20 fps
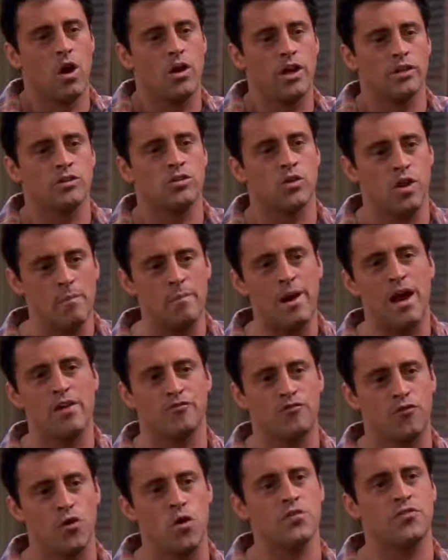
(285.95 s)
Okay, so I'm
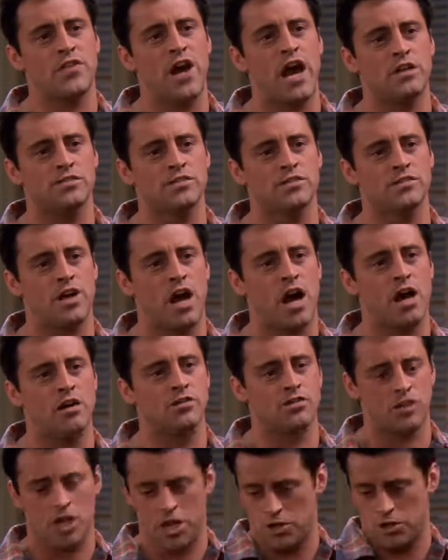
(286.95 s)
out
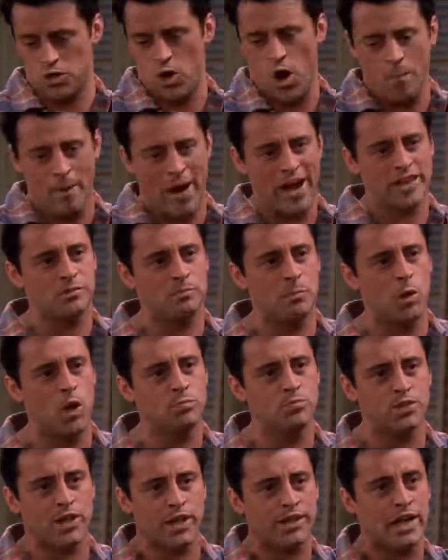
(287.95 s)
$4,000 and nobody's
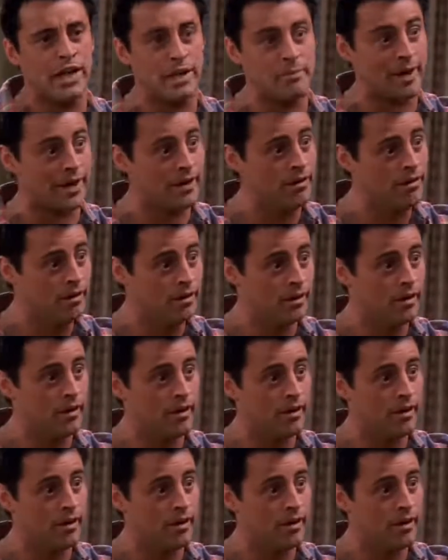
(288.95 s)
boobs are getting any bigger?